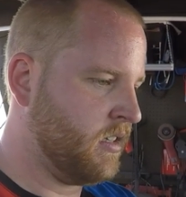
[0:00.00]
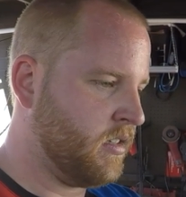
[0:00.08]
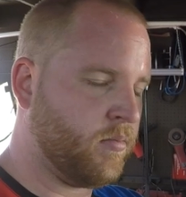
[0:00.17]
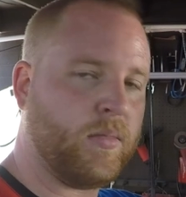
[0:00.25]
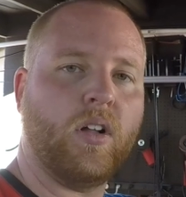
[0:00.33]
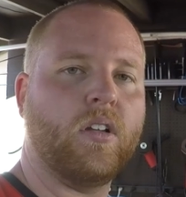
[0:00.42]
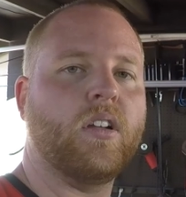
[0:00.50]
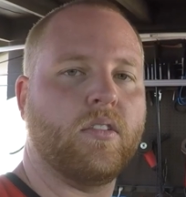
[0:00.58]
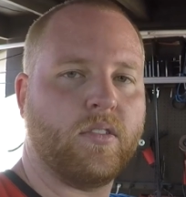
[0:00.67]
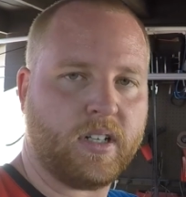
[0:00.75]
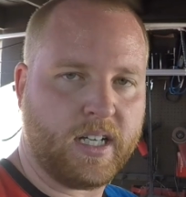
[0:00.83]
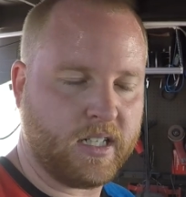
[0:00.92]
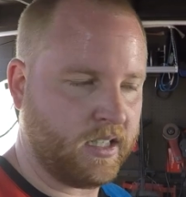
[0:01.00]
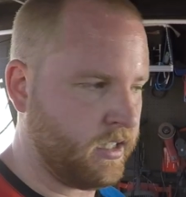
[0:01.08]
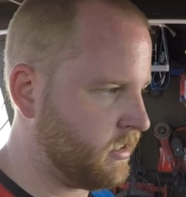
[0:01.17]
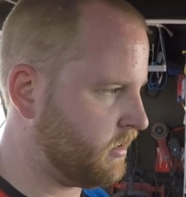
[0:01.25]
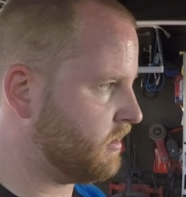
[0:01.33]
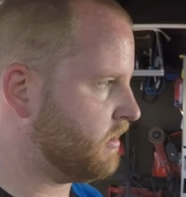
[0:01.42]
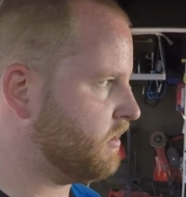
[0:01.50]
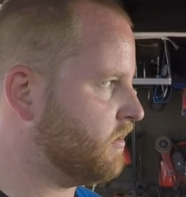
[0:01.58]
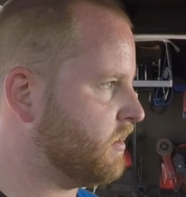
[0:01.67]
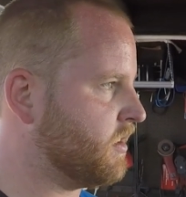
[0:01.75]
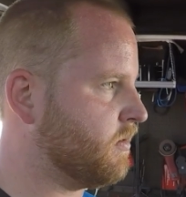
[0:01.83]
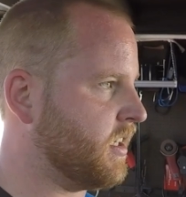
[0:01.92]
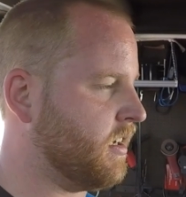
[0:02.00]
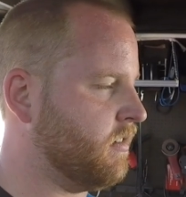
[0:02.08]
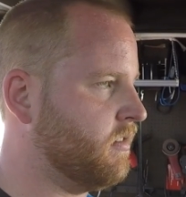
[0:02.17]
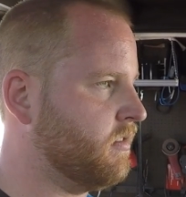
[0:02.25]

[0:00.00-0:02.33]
mull over how to do this without